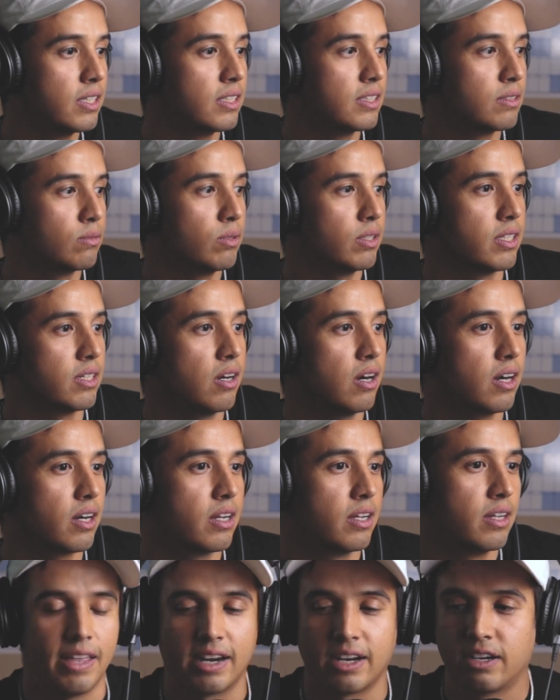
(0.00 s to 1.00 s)
It's really dark,
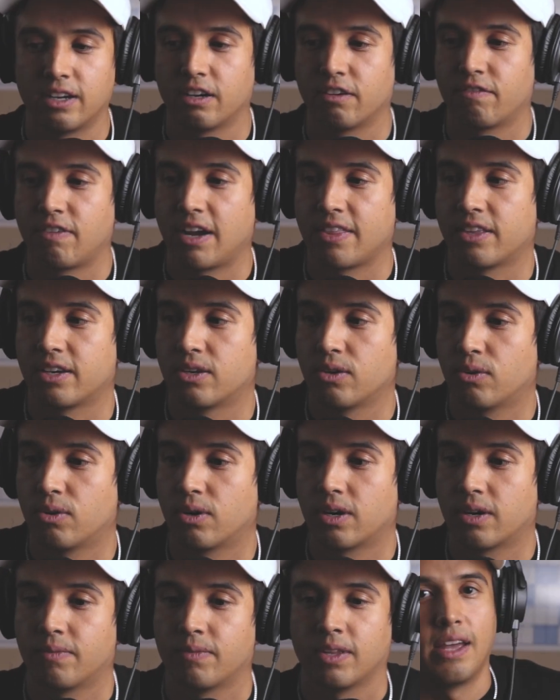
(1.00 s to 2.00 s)
and I couldn't find the
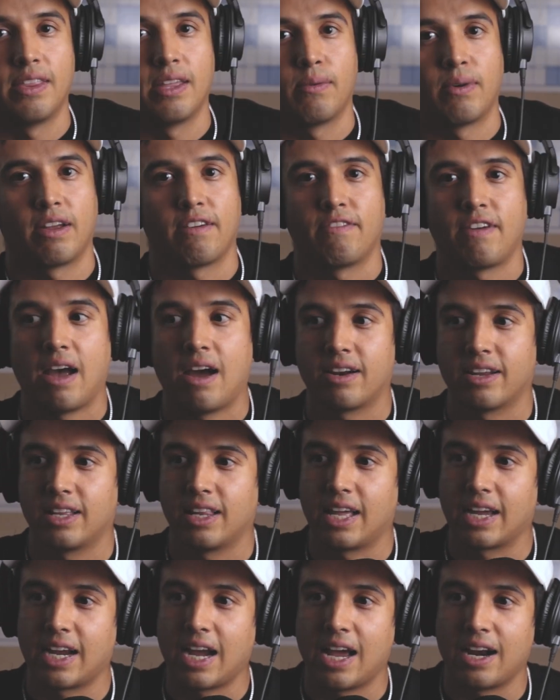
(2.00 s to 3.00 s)
door. And then when I found it, it
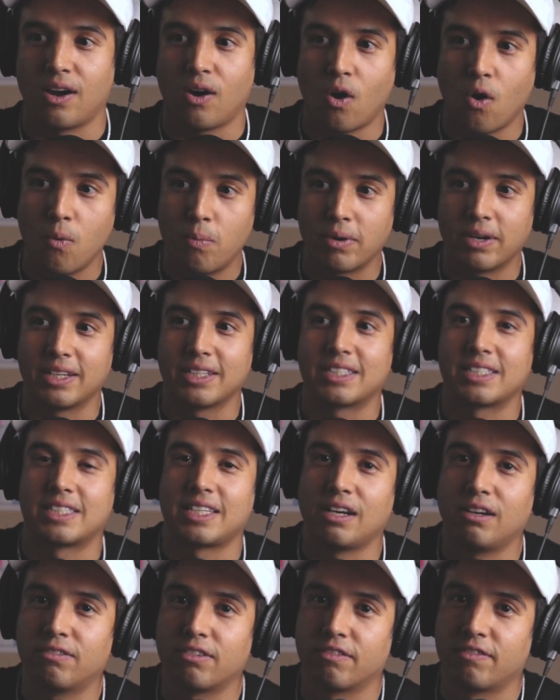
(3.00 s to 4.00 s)
like kind of opened
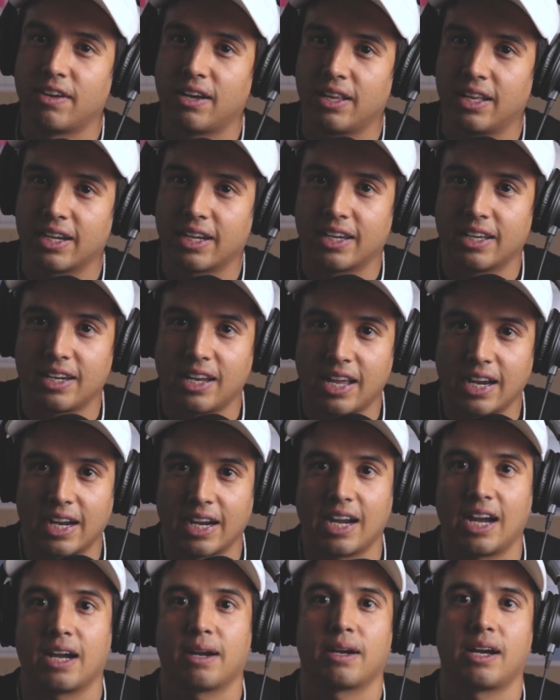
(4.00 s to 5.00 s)
itself, it felt like, and like I
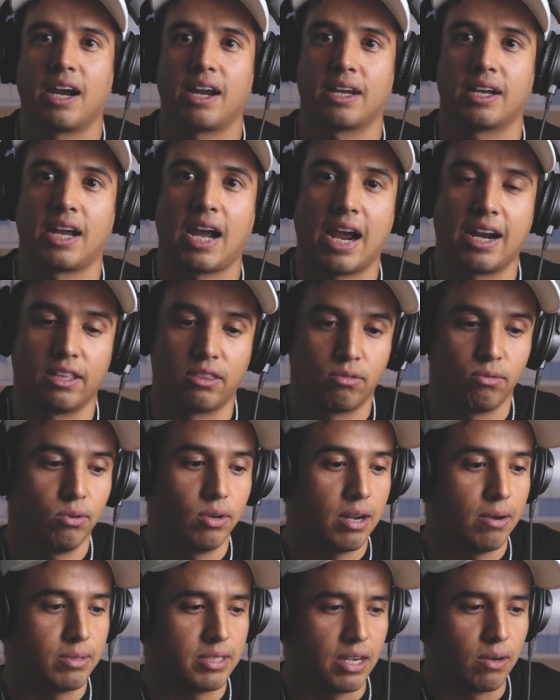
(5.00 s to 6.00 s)
got kind of guided through,
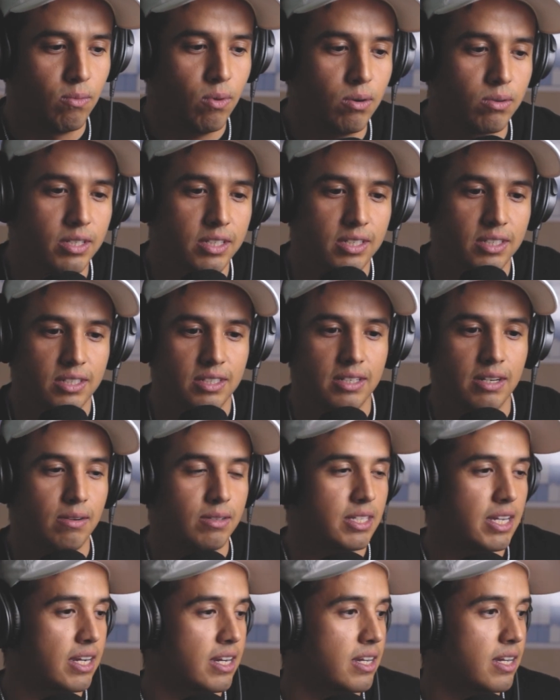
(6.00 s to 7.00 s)
and I was like, whoa,
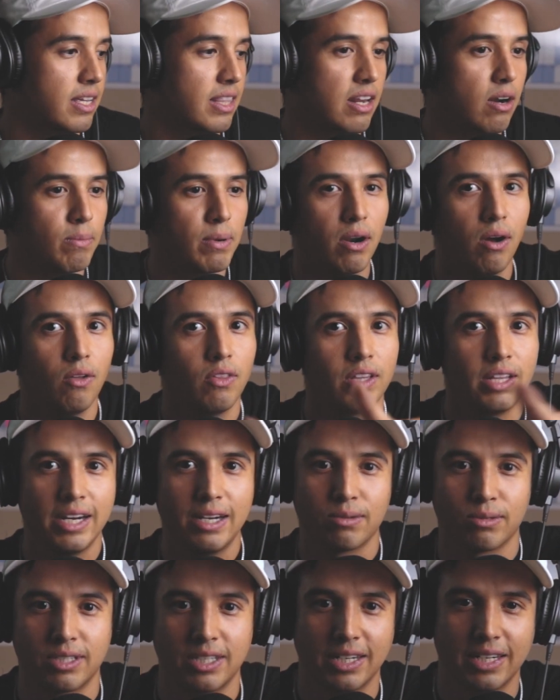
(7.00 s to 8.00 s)
but all the
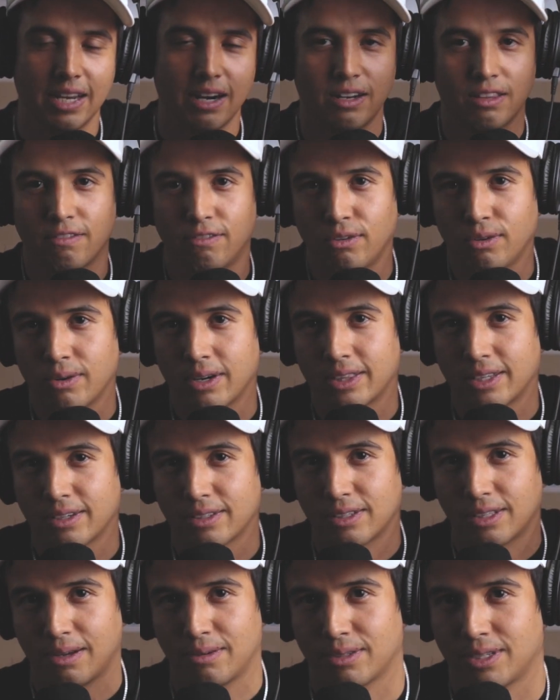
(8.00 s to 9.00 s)
ladies were sitting down on the floor right there.
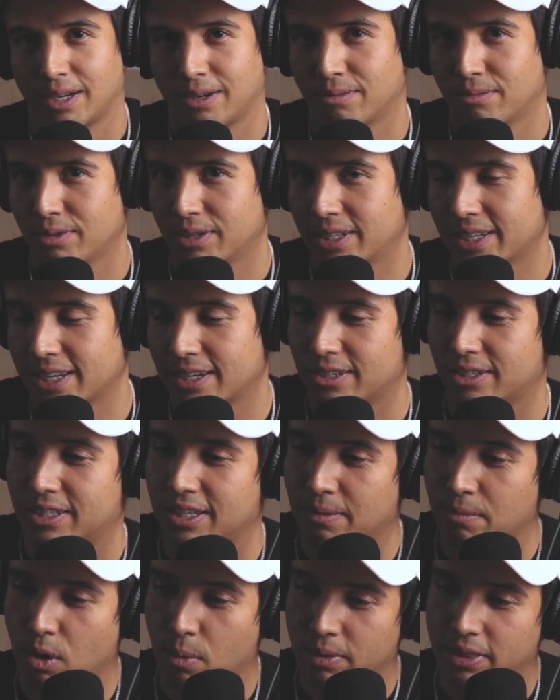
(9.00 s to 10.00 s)
So that was like really
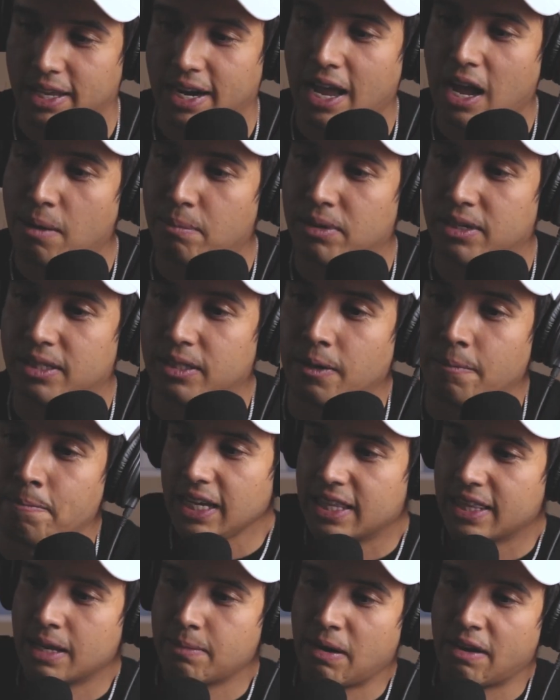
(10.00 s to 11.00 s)
interesting moment that happened.
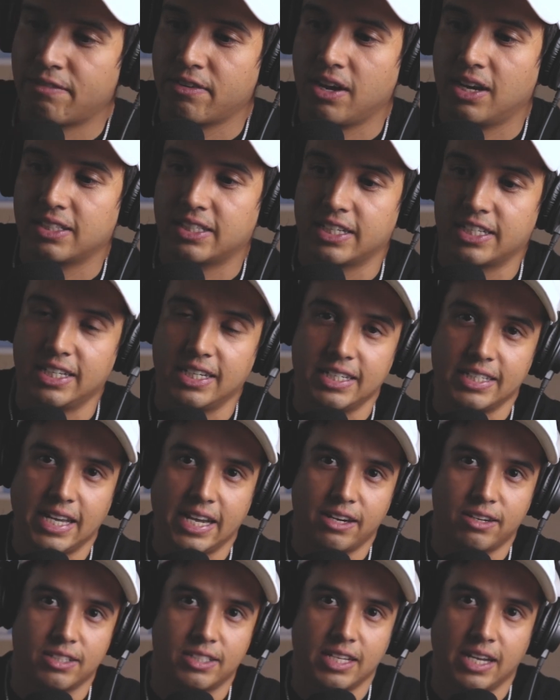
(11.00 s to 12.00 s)
And then my fiance, she didn't
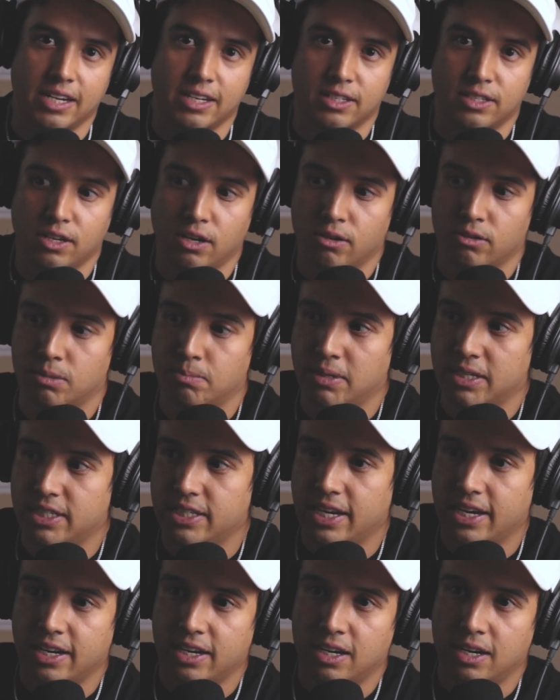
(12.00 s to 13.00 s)
take her second dose, but
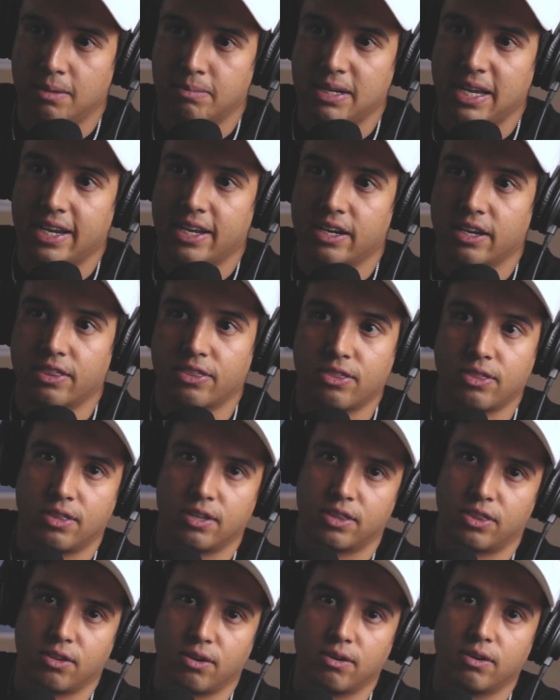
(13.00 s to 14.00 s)
she ended up taking
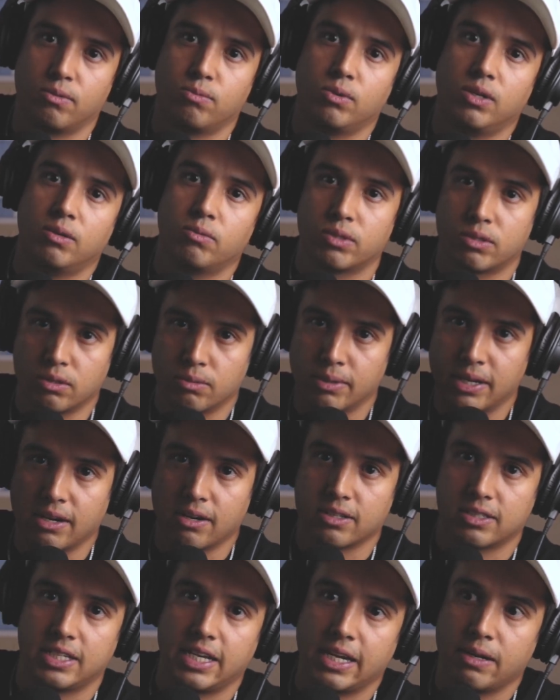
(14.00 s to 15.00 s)
the third one, which would be
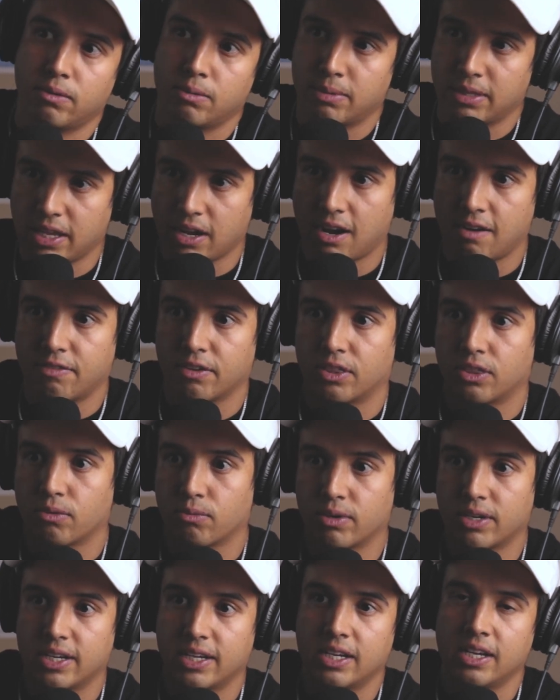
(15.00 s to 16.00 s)
her second one, but they offered
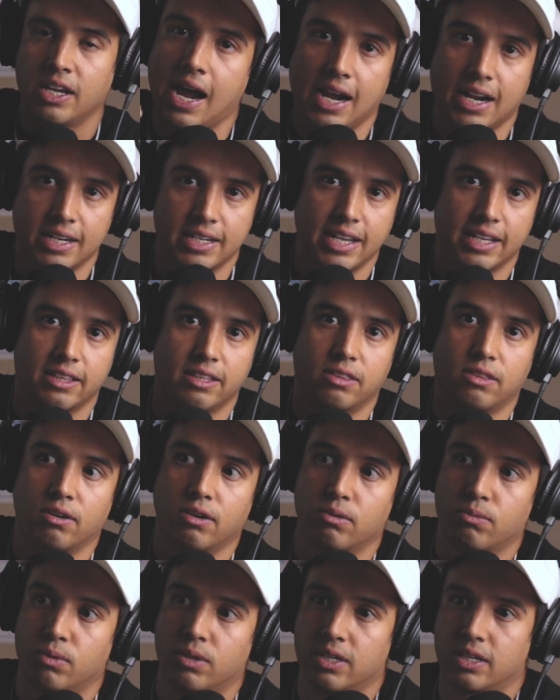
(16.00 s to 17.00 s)
3. I didn't take the
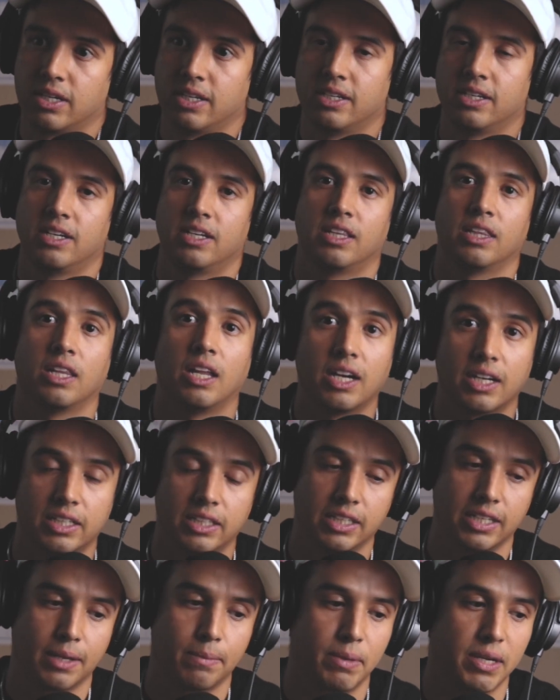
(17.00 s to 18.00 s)
third one,
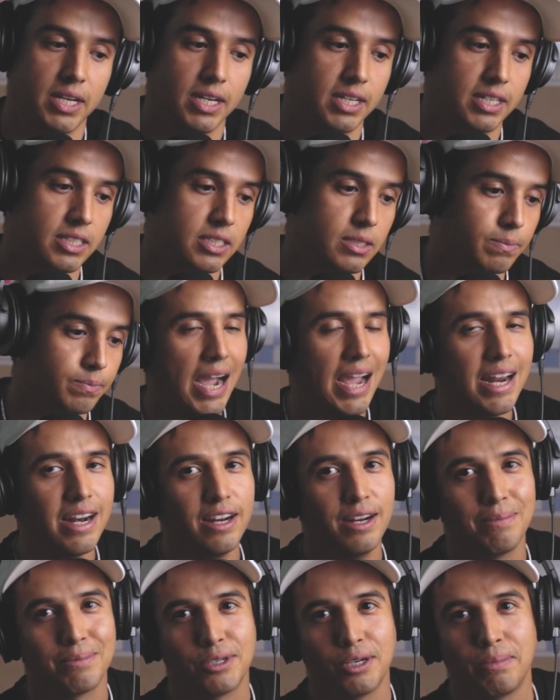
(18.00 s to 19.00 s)
luckily, because I
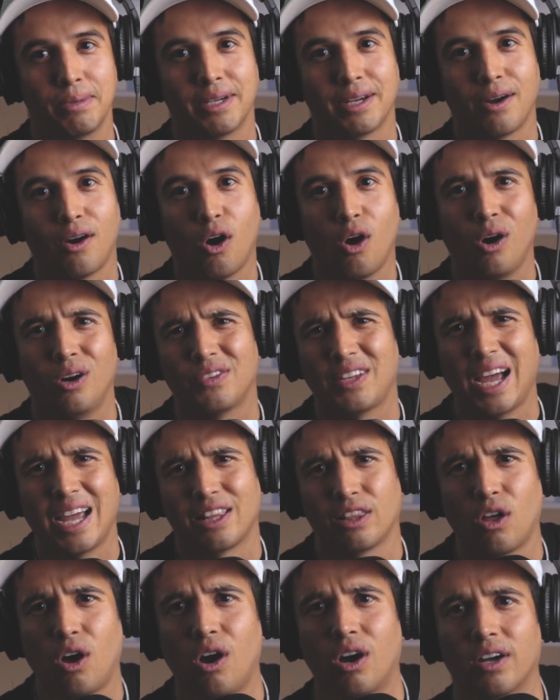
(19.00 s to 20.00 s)
ended up tripping all
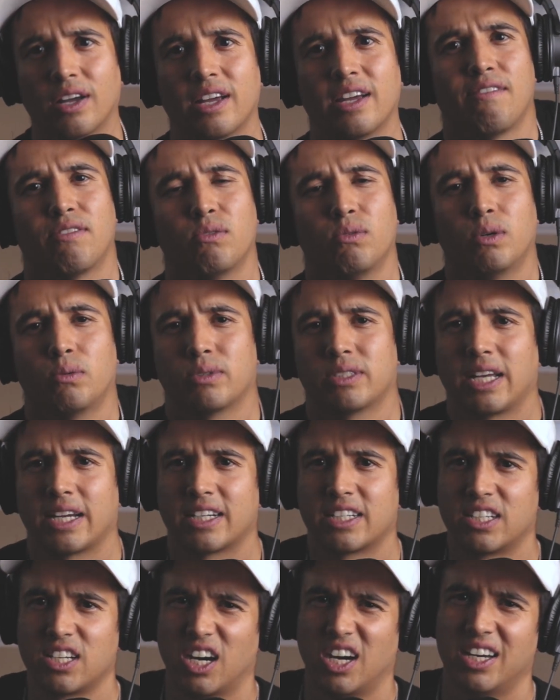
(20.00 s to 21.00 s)
night long. Everyone was
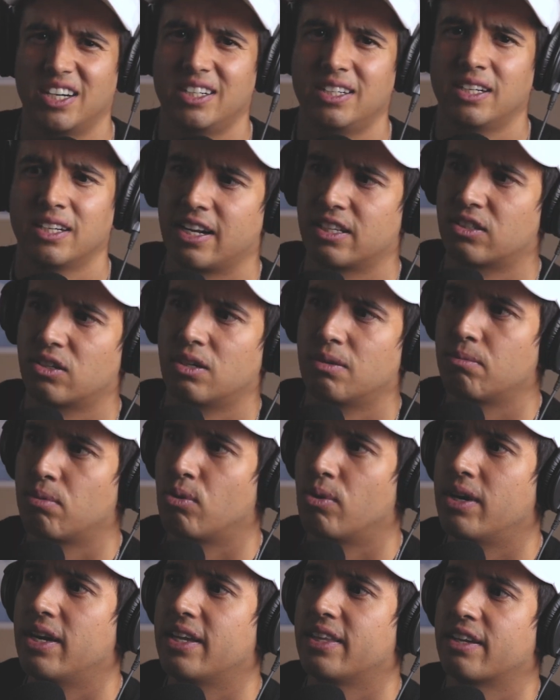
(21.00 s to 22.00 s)
like done at a certain
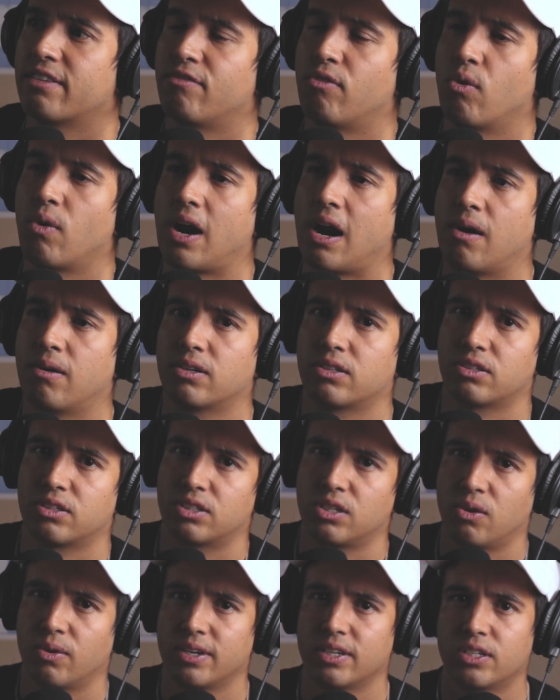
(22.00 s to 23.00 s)
point, I think 4 hours or
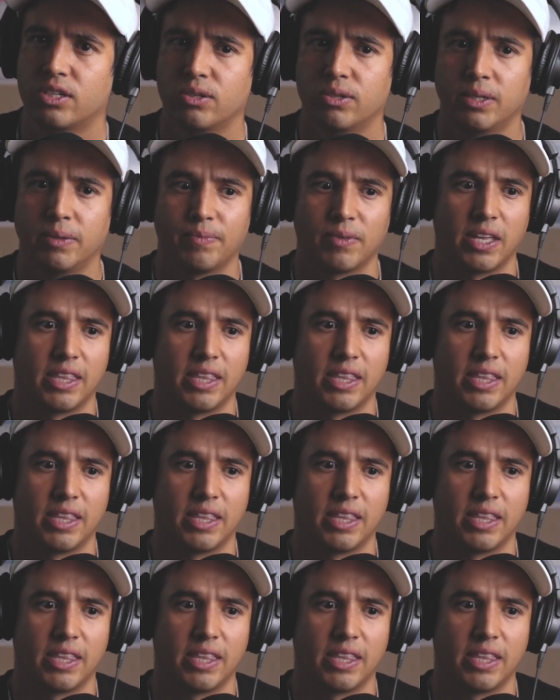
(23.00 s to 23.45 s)
so into it.